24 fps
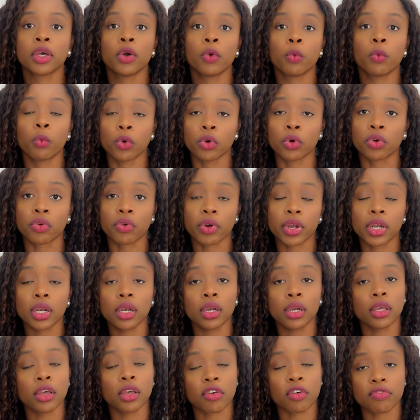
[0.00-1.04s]
will
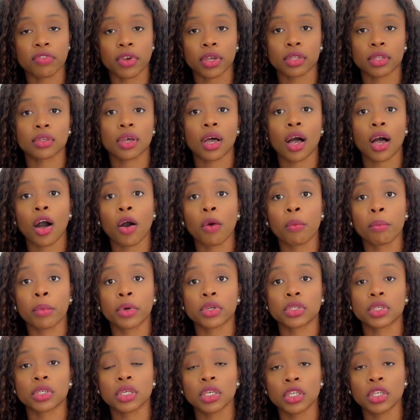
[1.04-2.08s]
greatly affect how
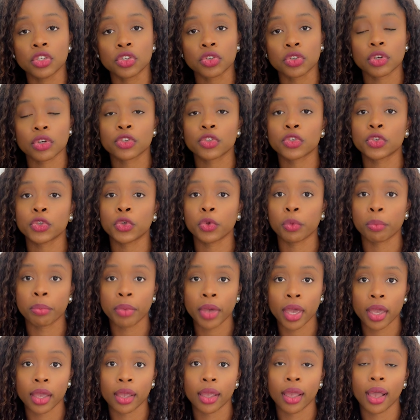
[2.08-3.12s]
much interest you
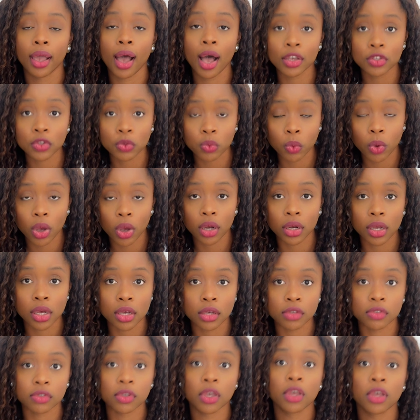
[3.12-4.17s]
pay, as well
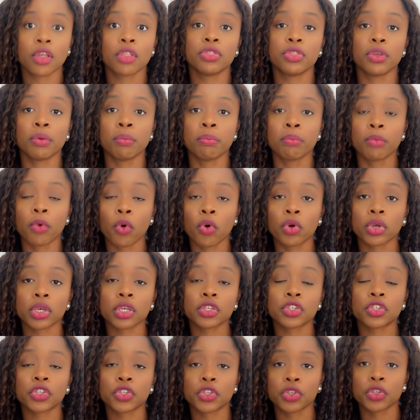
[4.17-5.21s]
as the
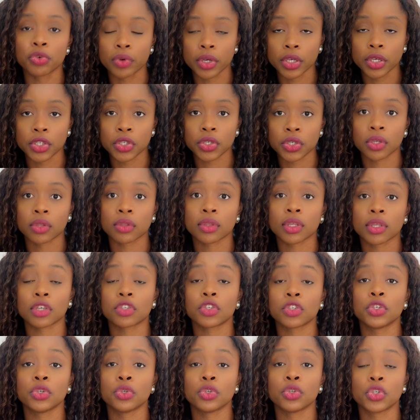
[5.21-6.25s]
mortgage duration that
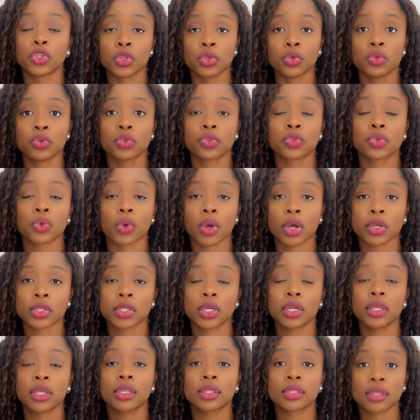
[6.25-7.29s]
you choose to
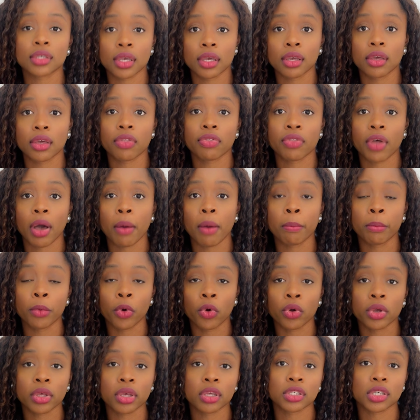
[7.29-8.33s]
actually take that
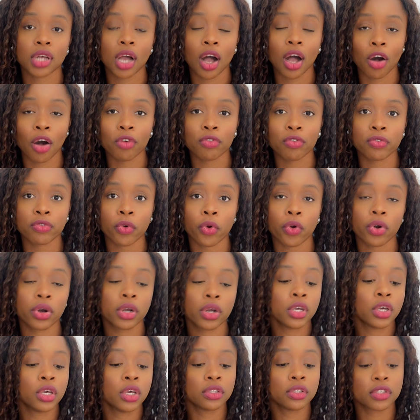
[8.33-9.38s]
mortgage out for.
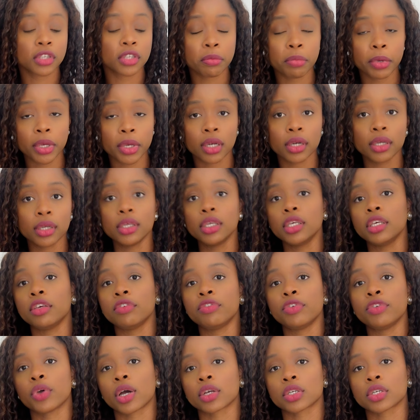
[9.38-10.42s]
Typically, if
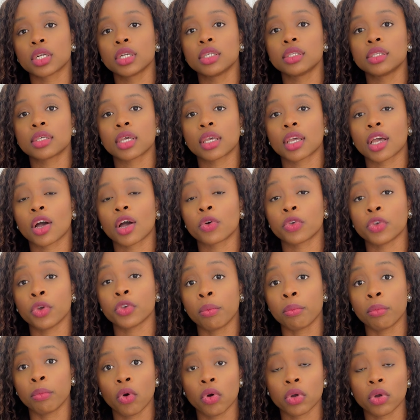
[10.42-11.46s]
you actually take out your
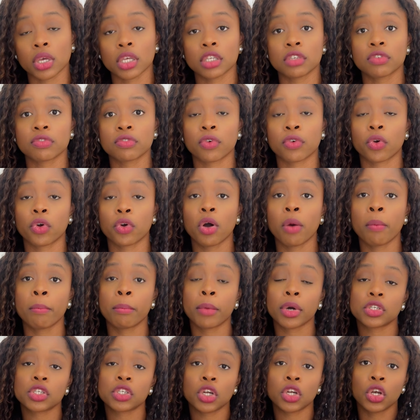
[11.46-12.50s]
mortgage for a
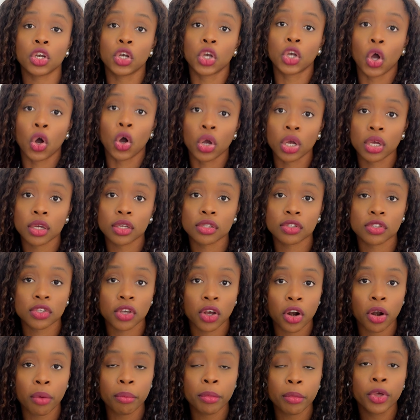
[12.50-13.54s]
much longer
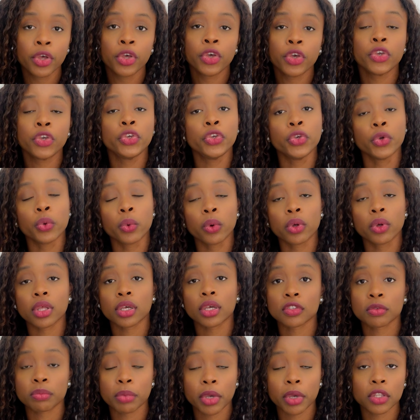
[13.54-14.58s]
term, you will
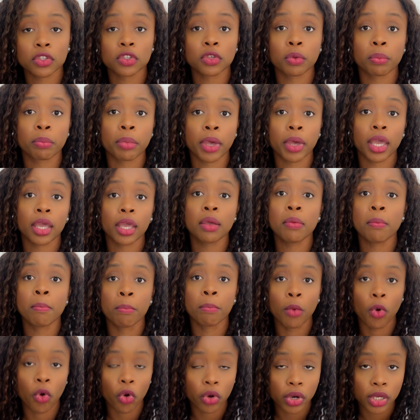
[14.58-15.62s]
expect to pay
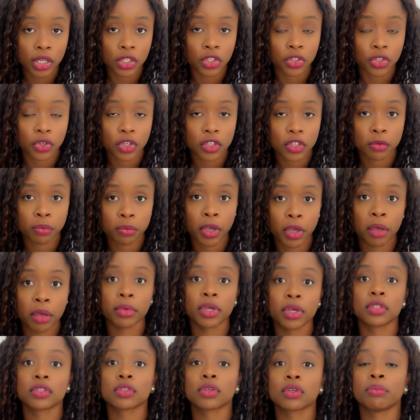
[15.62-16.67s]
more interest
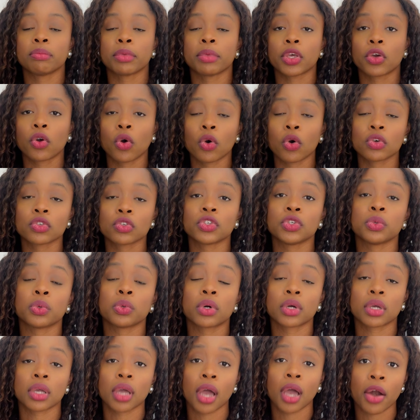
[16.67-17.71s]
payments because you
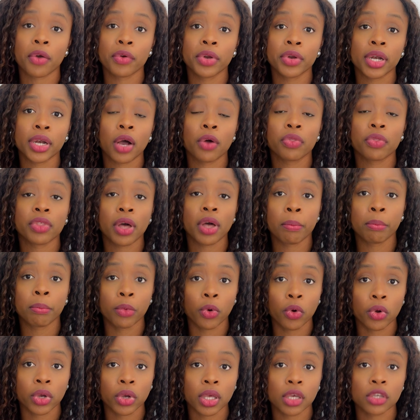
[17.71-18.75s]
are carrying out that
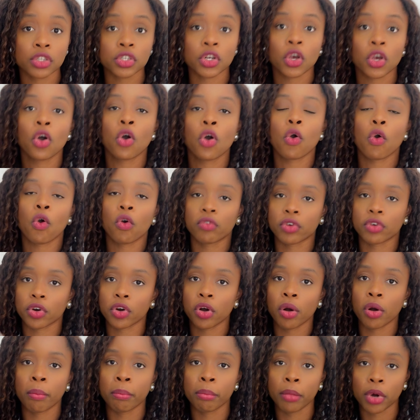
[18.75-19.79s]
mortgage over
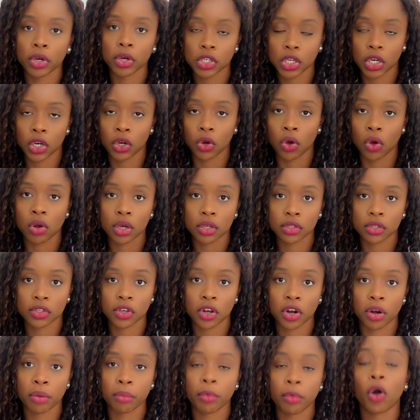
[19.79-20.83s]
a much longer
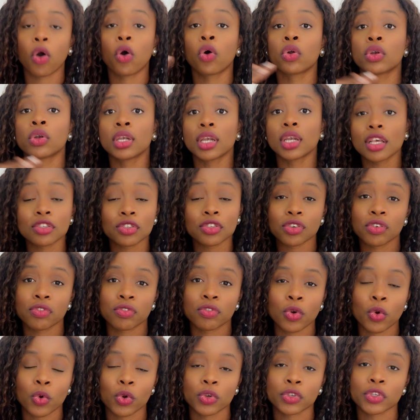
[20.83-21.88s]
term, unless of
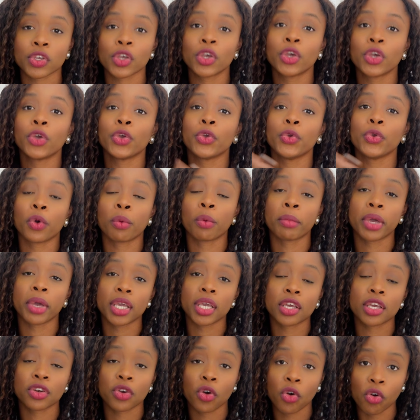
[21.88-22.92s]
course you're
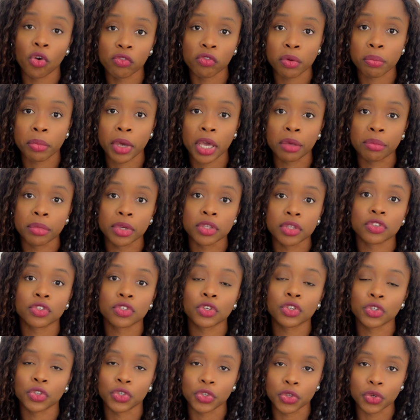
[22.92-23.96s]
making overpayments
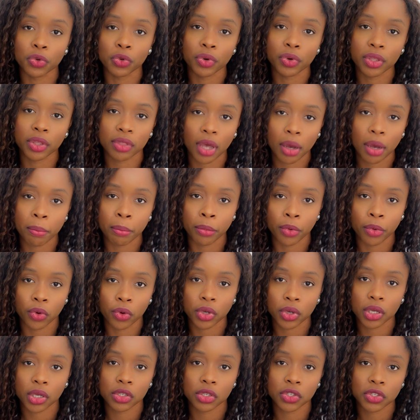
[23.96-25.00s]
during that
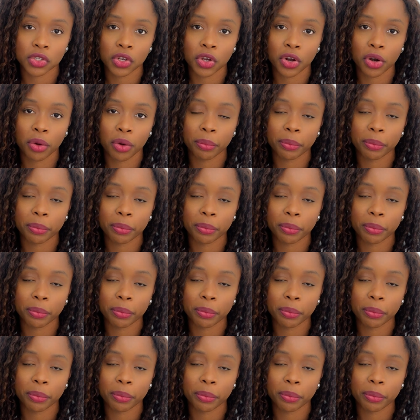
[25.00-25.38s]
mortgage term.